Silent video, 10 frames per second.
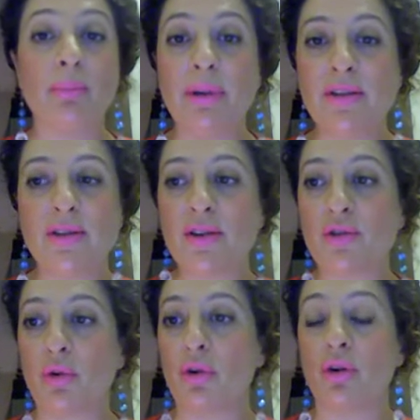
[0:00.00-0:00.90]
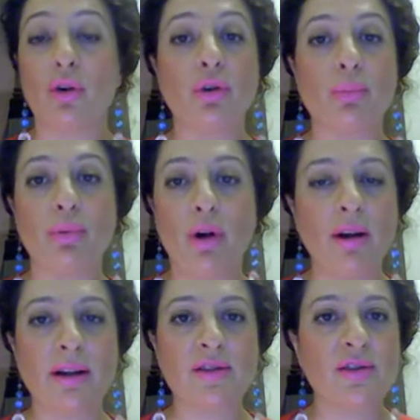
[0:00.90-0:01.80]
business or on your
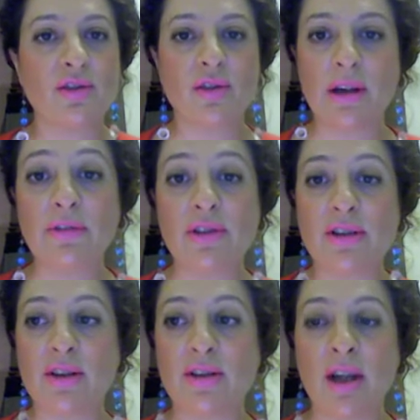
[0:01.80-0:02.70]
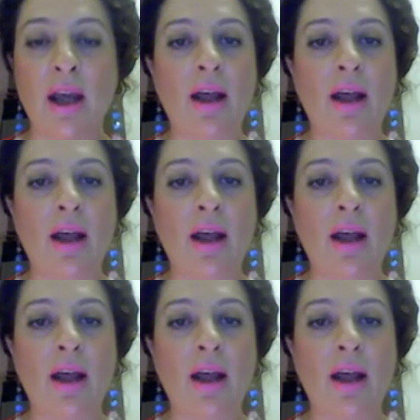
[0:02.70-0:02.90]
products and services.